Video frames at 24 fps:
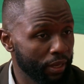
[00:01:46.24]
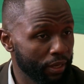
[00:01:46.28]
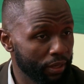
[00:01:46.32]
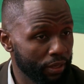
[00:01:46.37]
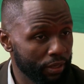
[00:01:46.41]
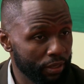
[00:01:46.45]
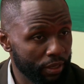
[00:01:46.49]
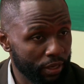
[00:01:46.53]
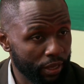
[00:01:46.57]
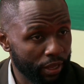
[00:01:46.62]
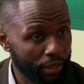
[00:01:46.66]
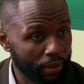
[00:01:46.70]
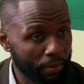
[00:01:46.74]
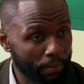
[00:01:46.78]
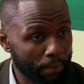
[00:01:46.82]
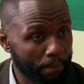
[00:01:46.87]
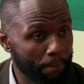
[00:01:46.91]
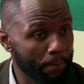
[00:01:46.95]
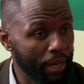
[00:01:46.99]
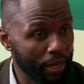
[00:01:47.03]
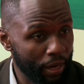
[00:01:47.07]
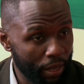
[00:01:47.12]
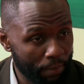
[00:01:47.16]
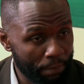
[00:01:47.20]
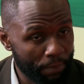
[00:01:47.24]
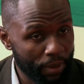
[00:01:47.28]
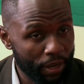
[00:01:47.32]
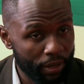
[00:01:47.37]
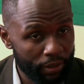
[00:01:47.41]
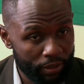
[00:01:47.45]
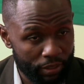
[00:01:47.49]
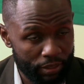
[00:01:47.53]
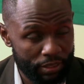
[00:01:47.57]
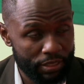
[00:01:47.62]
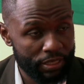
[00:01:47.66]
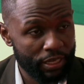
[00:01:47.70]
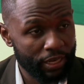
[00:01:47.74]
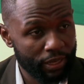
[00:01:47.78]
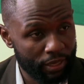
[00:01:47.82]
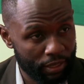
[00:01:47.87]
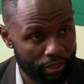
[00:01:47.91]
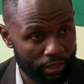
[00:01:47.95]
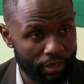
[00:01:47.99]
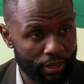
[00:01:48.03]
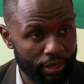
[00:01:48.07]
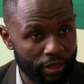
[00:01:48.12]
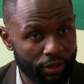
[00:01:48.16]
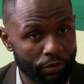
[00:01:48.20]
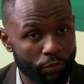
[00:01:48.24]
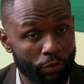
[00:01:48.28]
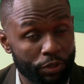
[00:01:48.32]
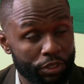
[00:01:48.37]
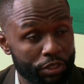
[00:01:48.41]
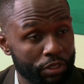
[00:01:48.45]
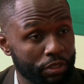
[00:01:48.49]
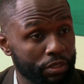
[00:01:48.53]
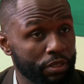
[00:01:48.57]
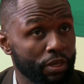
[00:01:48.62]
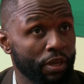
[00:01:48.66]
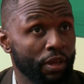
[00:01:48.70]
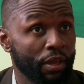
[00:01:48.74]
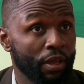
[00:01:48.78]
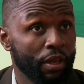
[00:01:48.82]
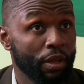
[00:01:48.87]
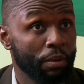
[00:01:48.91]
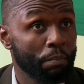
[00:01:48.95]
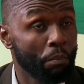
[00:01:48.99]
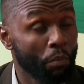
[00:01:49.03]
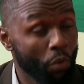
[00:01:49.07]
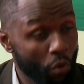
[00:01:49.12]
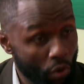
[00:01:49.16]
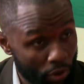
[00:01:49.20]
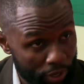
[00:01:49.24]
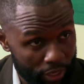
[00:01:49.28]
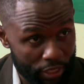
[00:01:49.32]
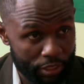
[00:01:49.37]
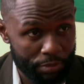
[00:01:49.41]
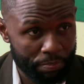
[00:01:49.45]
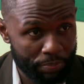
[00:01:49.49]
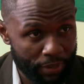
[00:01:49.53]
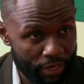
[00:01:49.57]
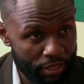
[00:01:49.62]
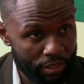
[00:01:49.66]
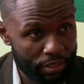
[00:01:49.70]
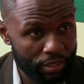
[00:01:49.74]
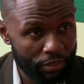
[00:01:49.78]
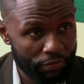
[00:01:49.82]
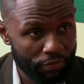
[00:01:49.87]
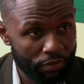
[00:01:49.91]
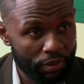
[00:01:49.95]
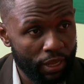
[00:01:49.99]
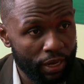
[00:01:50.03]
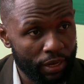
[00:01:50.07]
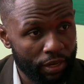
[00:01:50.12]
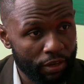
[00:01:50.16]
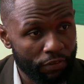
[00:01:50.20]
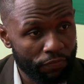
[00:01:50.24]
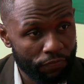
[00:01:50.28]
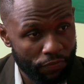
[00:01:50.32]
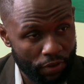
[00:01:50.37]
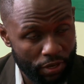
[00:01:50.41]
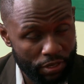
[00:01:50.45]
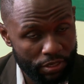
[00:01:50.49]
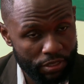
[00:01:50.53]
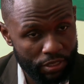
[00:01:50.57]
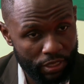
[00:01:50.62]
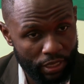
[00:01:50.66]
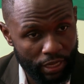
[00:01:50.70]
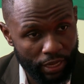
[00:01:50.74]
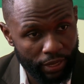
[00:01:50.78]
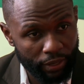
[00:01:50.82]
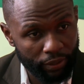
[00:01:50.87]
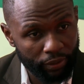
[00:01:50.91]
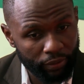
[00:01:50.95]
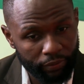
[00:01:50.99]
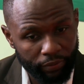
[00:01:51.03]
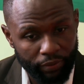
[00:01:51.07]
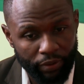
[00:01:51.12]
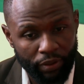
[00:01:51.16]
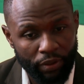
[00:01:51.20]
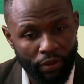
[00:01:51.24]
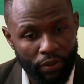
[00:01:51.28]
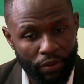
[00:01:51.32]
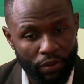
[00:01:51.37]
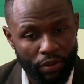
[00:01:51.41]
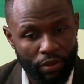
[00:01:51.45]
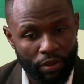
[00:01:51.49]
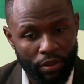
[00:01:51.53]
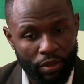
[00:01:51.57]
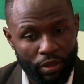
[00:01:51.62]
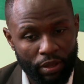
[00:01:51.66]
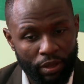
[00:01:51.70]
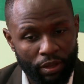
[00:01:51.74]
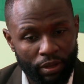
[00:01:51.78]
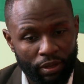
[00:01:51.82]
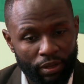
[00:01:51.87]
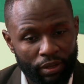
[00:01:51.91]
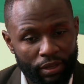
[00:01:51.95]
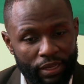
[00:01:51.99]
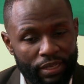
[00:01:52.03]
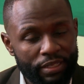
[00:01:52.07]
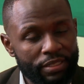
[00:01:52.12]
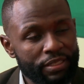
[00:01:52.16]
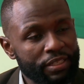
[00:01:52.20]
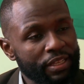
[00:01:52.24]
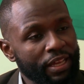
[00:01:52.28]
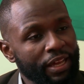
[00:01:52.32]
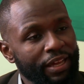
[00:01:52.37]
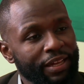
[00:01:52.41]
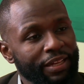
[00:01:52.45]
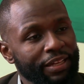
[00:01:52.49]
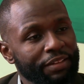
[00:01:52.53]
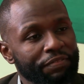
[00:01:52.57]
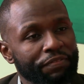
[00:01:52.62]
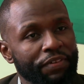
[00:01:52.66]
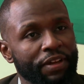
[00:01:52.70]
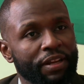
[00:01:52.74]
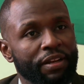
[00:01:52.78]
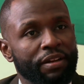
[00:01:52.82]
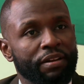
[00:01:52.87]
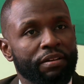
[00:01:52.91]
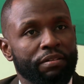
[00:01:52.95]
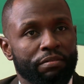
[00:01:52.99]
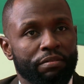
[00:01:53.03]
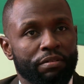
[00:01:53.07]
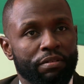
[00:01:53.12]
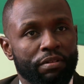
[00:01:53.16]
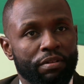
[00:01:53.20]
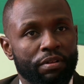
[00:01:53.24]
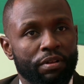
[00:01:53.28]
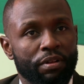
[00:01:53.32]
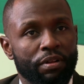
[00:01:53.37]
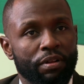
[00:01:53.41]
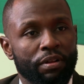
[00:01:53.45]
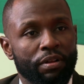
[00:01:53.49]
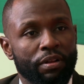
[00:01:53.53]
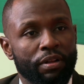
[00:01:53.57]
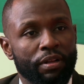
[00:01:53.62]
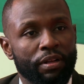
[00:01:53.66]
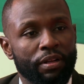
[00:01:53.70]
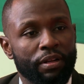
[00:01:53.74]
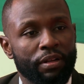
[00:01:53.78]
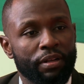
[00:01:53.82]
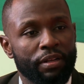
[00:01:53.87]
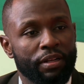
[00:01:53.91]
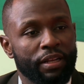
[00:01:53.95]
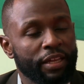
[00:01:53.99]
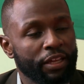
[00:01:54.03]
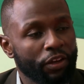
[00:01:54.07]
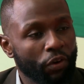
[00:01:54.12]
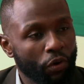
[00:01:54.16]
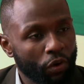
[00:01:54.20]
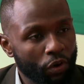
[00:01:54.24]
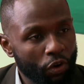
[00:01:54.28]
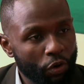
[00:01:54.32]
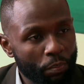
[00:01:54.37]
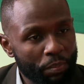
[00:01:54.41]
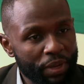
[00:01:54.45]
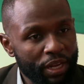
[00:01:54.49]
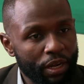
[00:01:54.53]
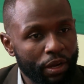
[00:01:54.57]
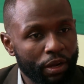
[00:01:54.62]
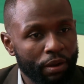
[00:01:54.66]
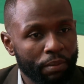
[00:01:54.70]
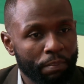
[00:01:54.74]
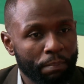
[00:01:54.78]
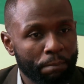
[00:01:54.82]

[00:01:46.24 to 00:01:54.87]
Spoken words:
and Malaba, the second leg, which is more expensive than the first leg. Is there even the economic